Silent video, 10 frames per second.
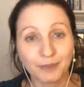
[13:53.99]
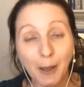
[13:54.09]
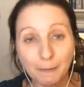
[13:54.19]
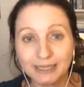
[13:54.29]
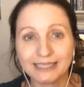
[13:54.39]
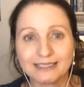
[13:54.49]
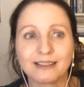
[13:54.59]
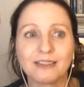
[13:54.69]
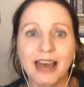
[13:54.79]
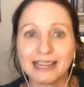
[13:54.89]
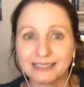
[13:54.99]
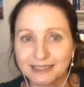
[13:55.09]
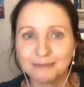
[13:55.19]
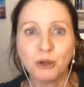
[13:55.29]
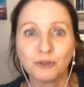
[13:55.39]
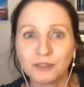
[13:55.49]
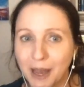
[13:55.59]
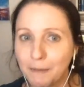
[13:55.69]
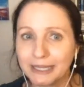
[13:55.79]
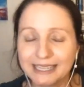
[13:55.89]
companies that their editor moves
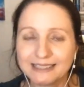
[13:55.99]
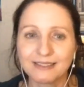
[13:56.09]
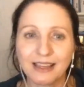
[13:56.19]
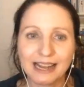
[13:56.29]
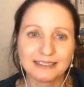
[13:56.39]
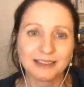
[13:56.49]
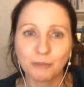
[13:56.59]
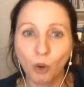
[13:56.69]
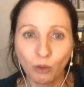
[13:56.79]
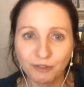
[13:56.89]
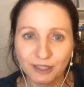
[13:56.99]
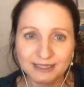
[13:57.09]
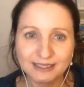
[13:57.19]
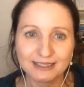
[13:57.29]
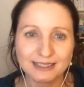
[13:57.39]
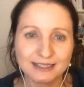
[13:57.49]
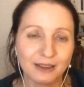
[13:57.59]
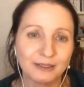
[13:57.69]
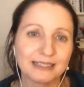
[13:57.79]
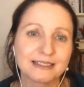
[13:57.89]
companies and they end up orphaned, as it's
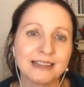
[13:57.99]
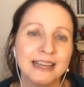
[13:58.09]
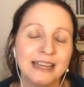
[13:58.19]
known as.